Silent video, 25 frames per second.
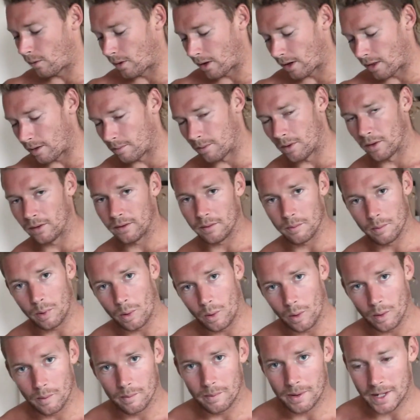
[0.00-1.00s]
one of the most
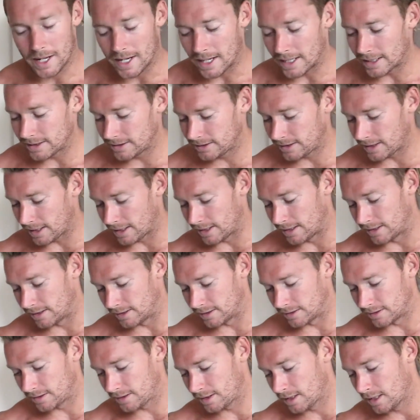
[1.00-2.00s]
important parts
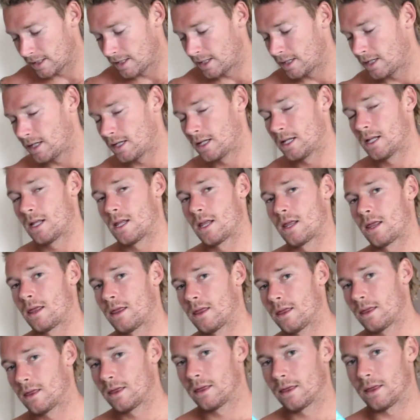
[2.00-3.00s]
is
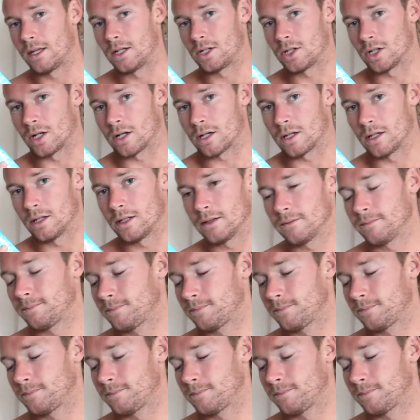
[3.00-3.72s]
the chocolate.